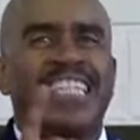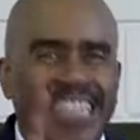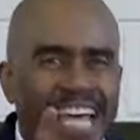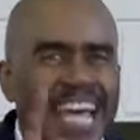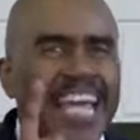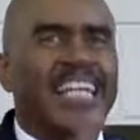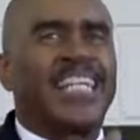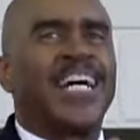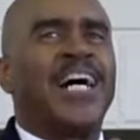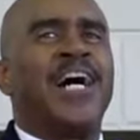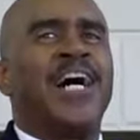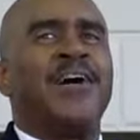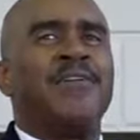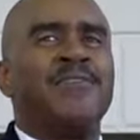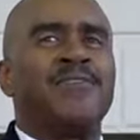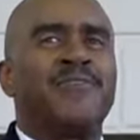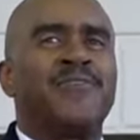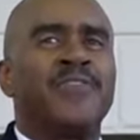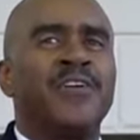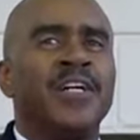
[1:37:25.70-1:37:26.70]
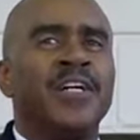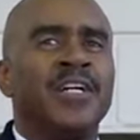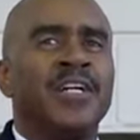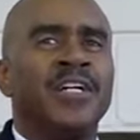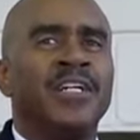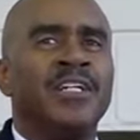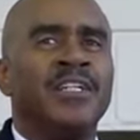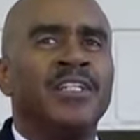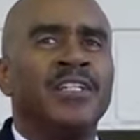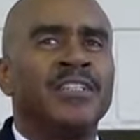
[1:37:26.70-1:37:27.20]
to think of,
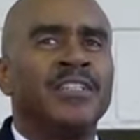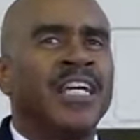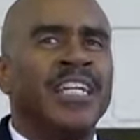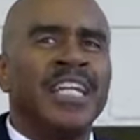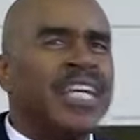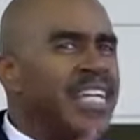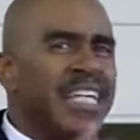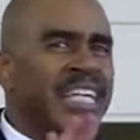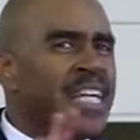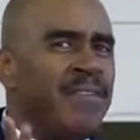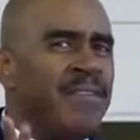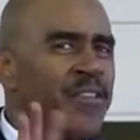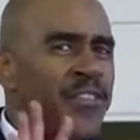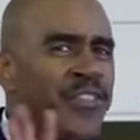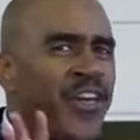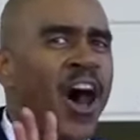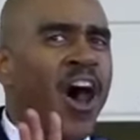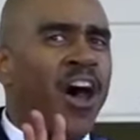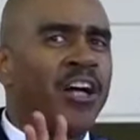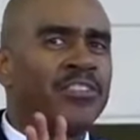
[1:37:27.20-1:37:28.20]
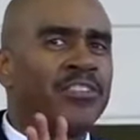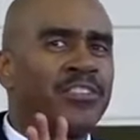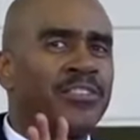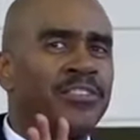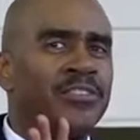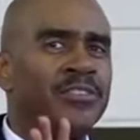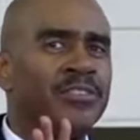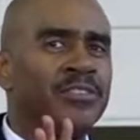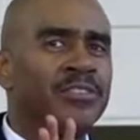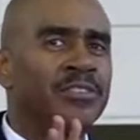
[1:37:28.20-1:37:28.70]
they didn't give a
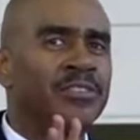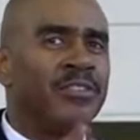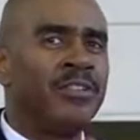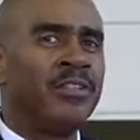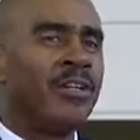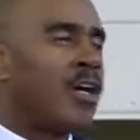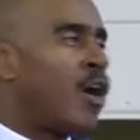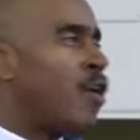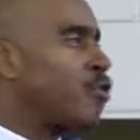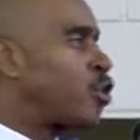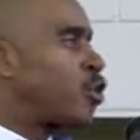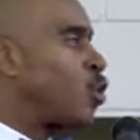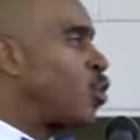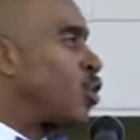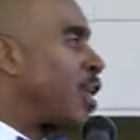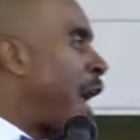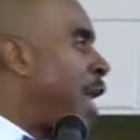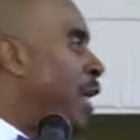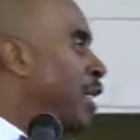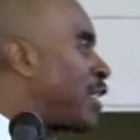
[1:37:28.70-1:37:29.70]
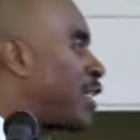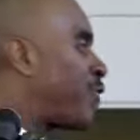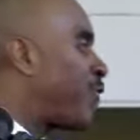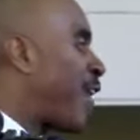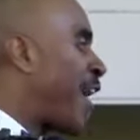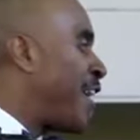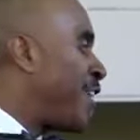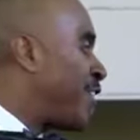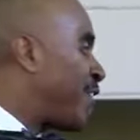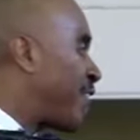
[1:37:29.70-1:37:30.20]
thought of Susanna's
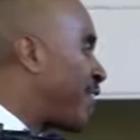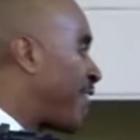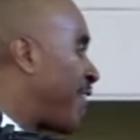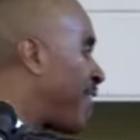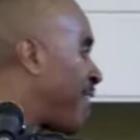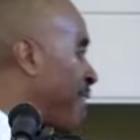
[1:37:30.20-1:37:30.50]
faith.